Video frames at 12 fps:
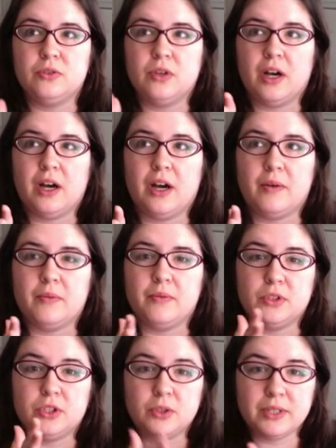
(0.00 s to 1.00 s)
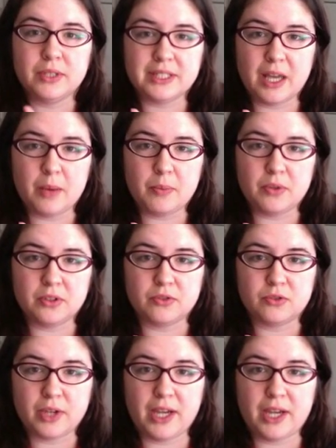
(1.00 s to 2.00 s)
2 examples of
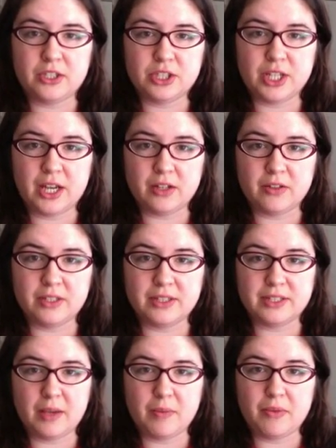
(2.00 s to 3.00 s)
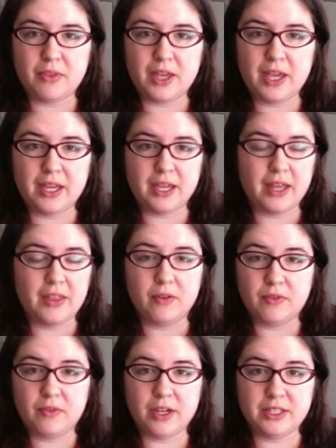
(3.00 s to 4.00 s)
trying to channel the same thing, and they're
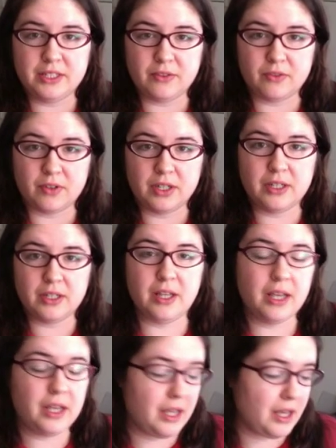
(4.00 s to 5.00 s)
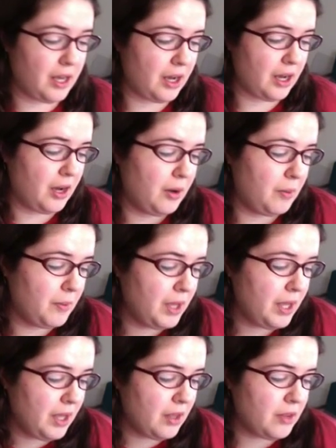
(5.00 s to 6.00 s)
very different.
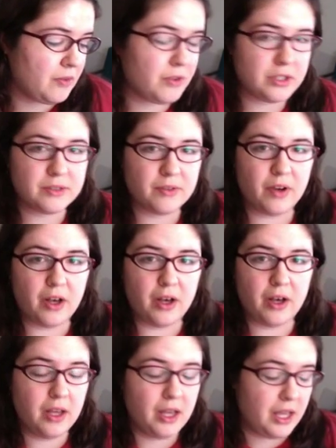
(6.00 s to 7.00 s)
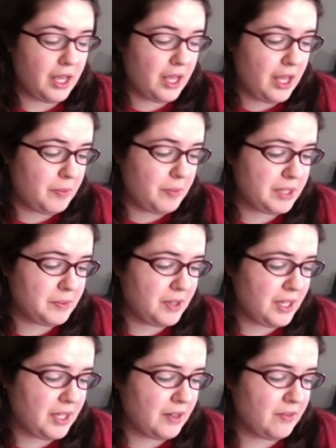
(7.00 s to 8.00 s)
First of all, it makes me
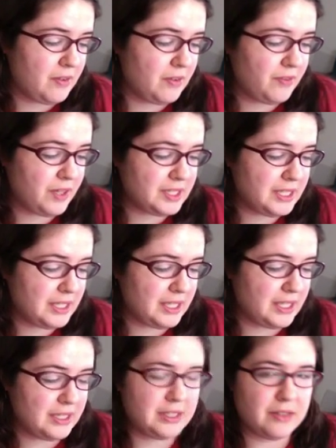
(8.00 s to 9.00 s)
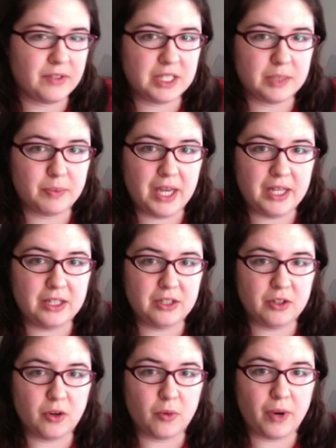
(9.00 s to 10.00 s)
think of the fuzziness of expanding
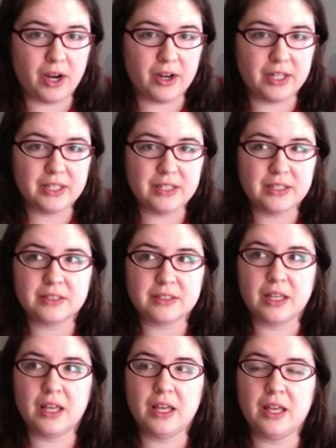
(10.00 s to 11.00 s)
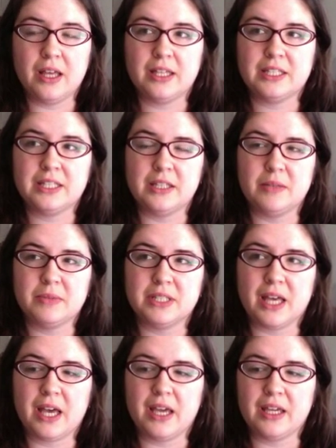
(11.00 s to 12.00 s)
your awareness. It seems
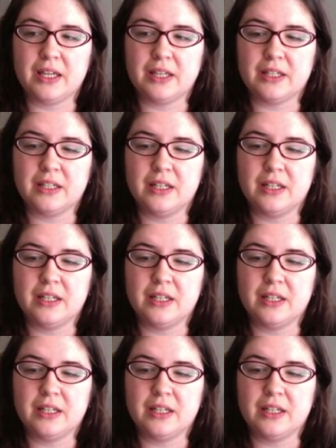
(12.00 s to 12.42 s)
like